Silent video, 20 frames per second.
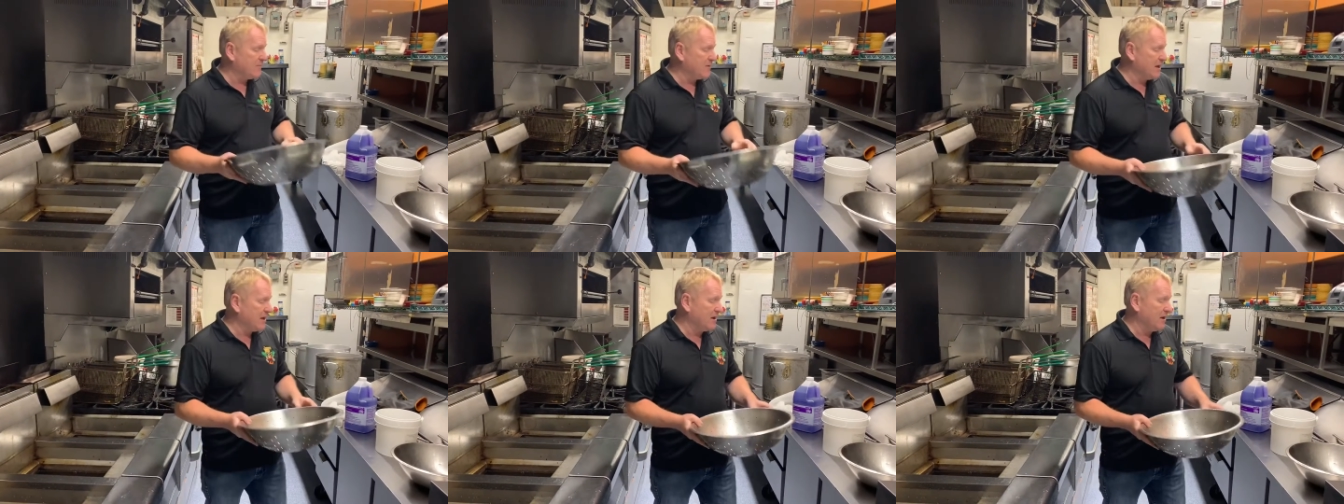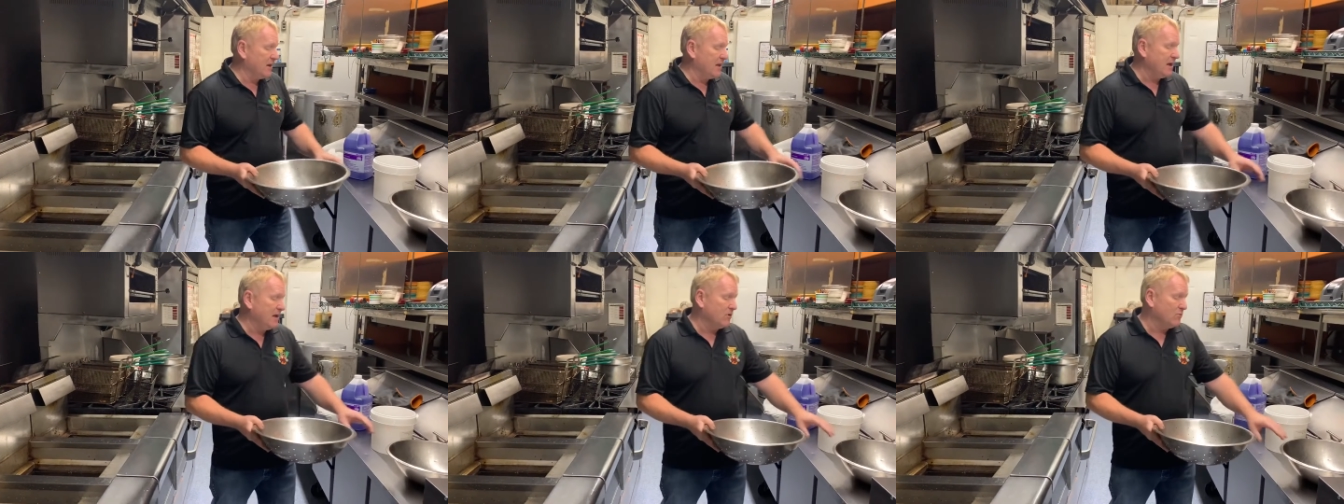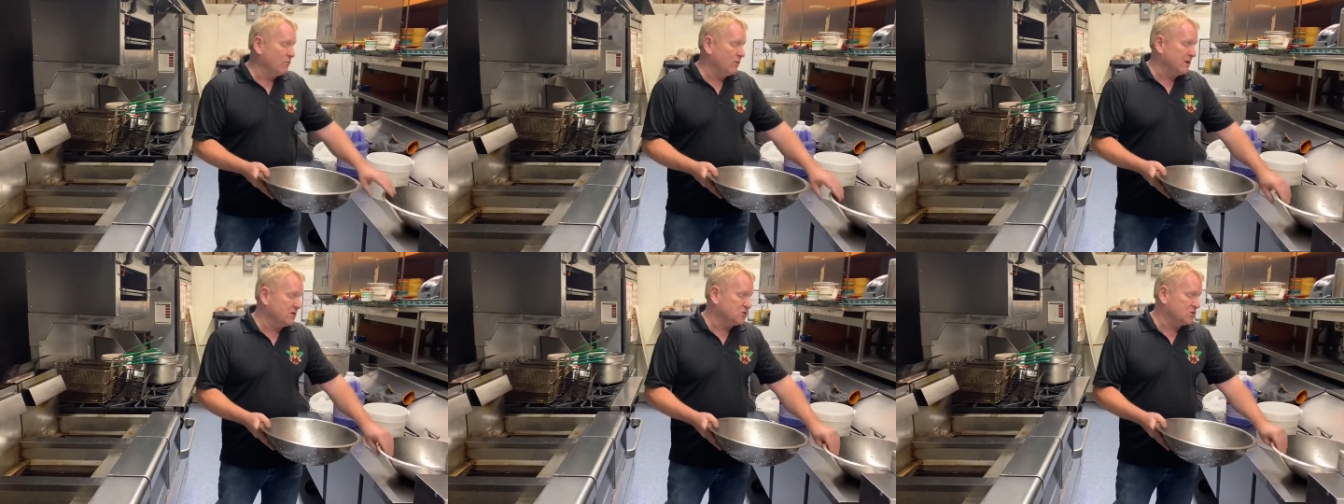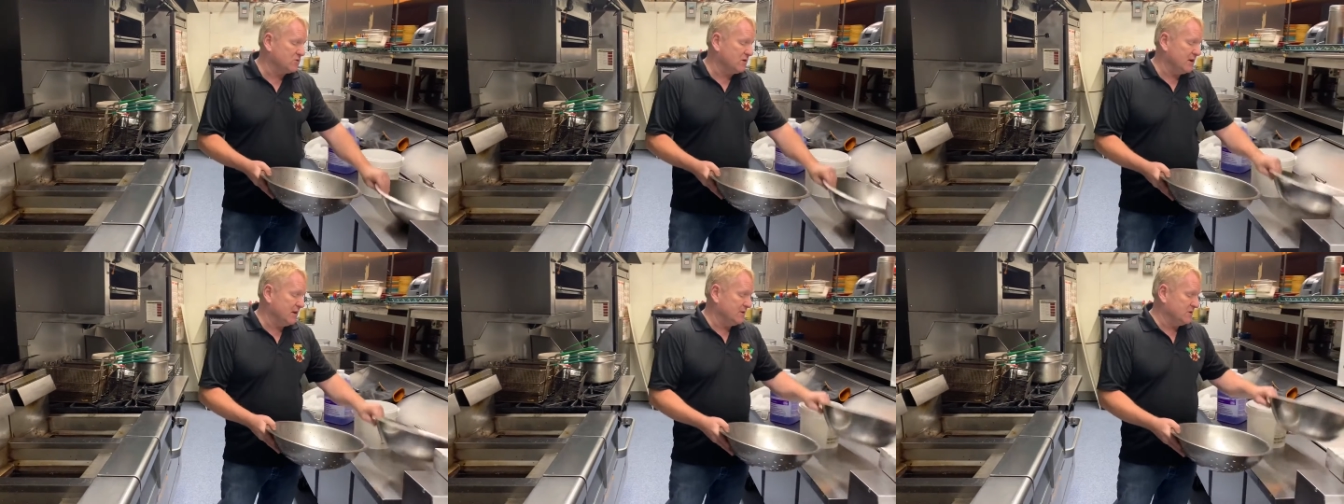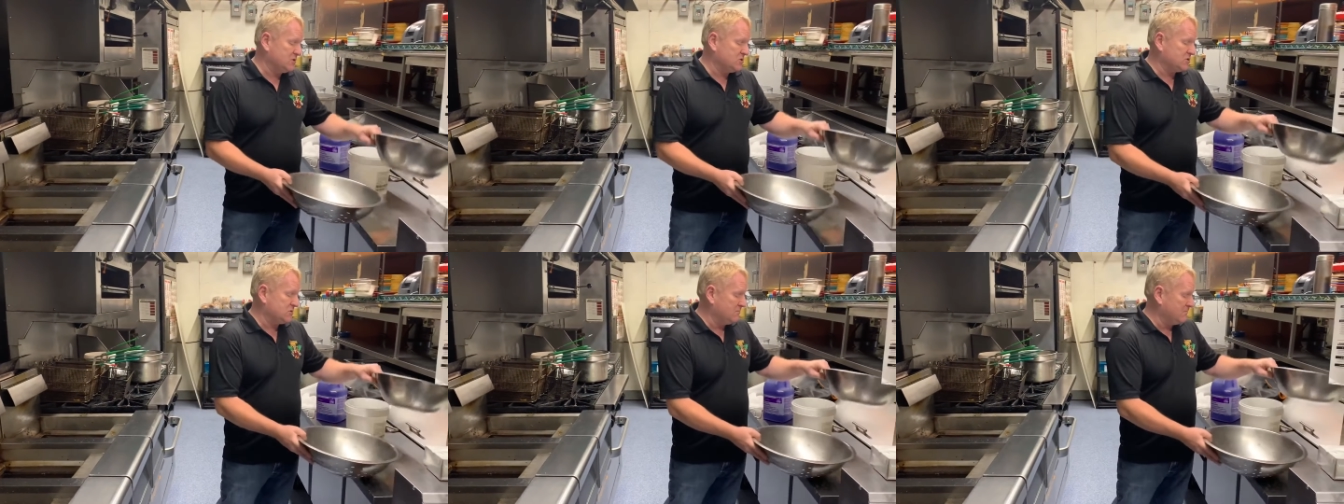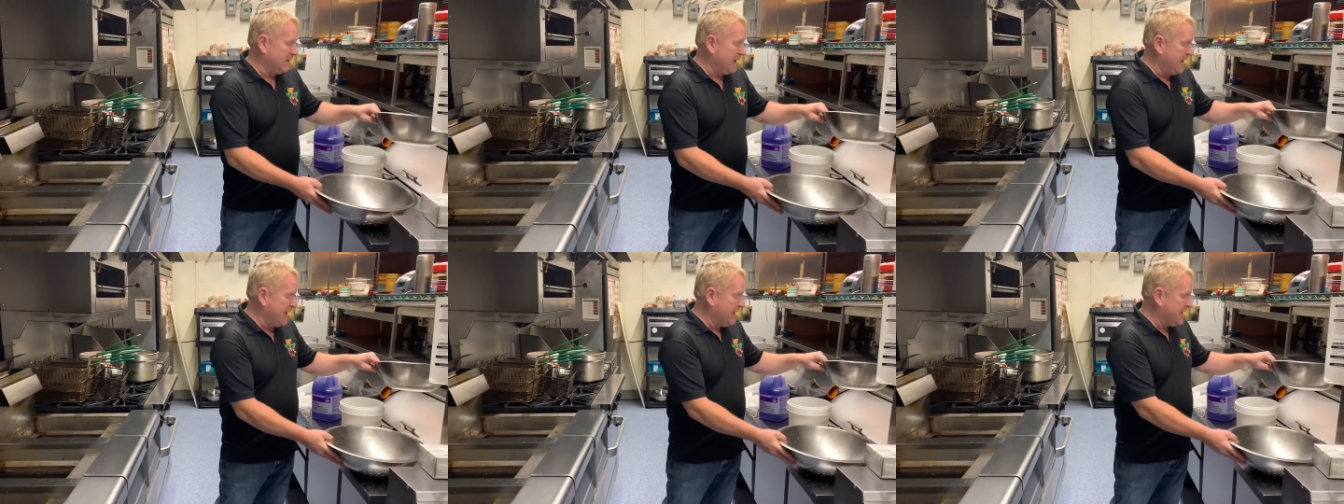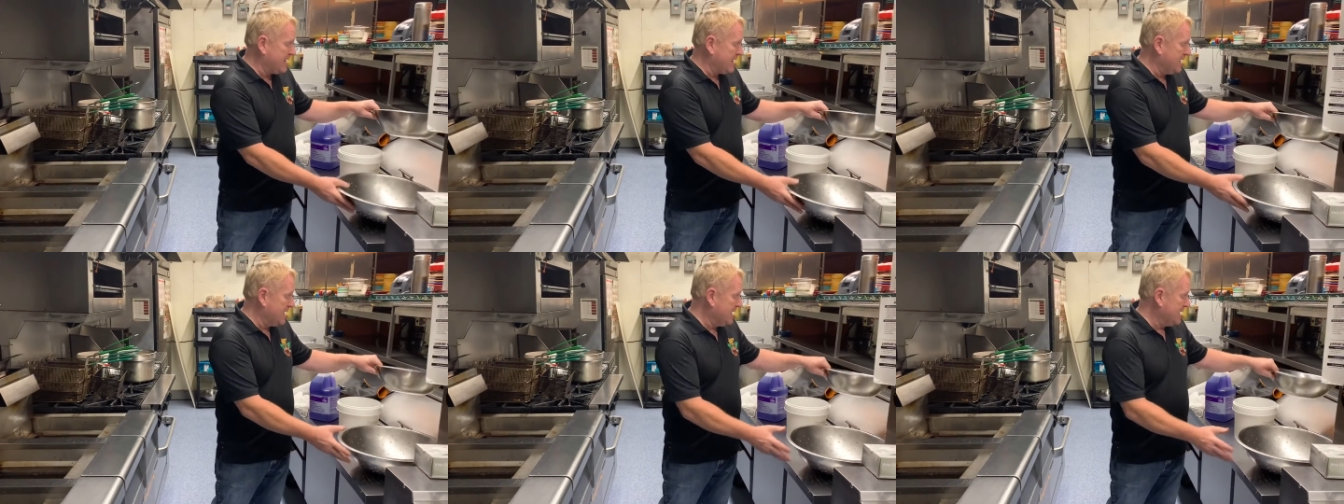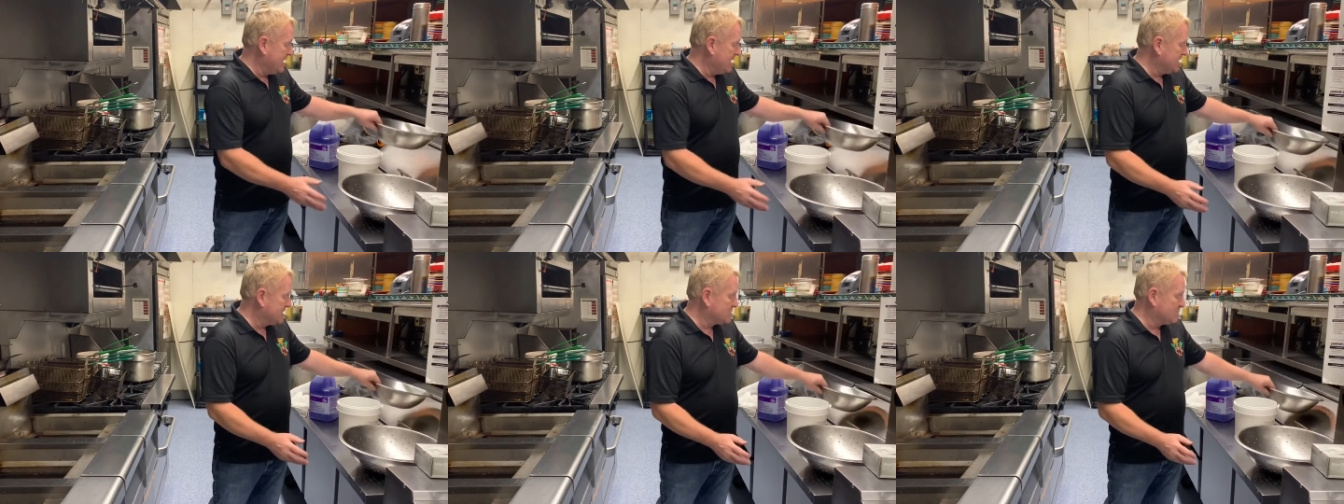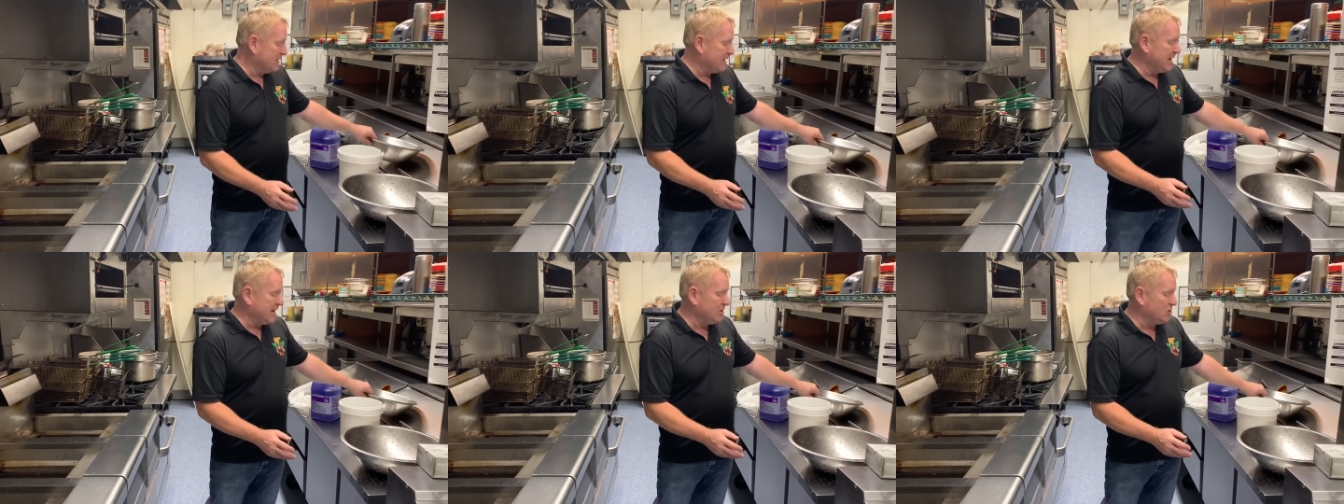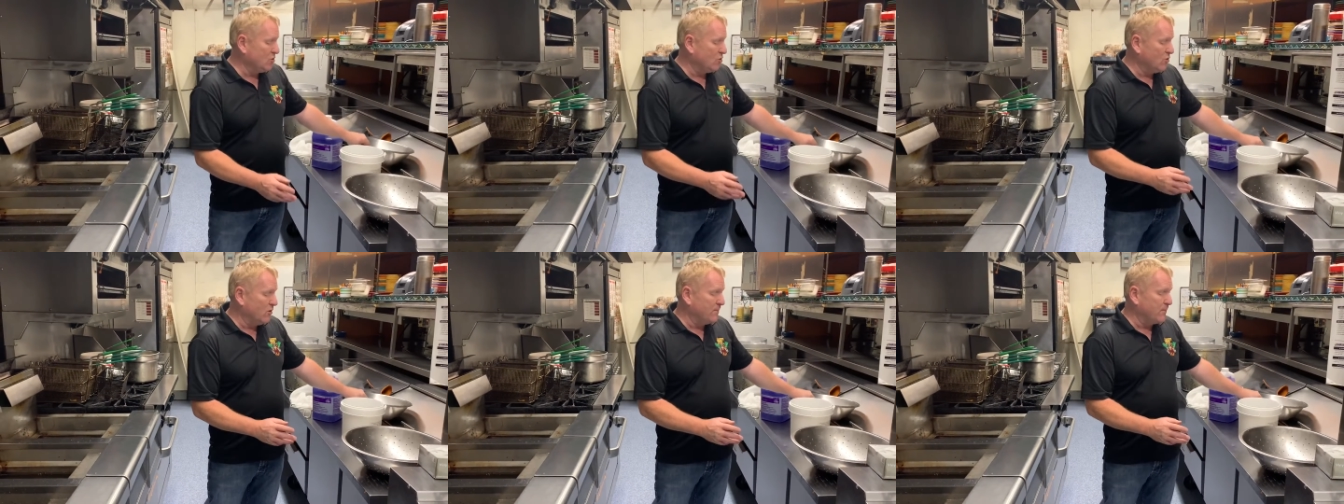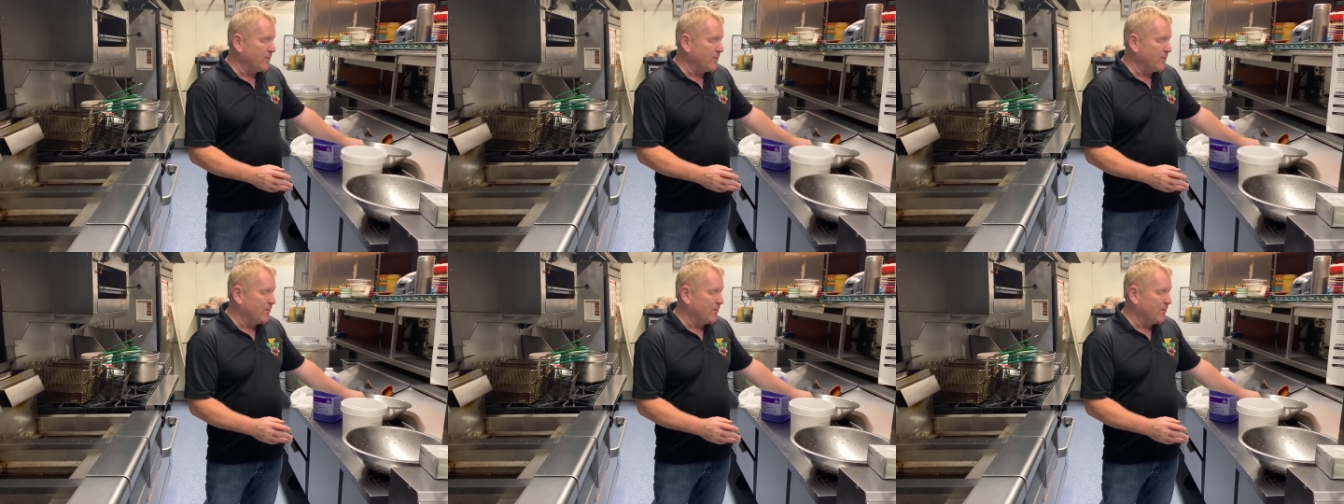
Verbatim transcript: that a lot of restaurants make is when they do a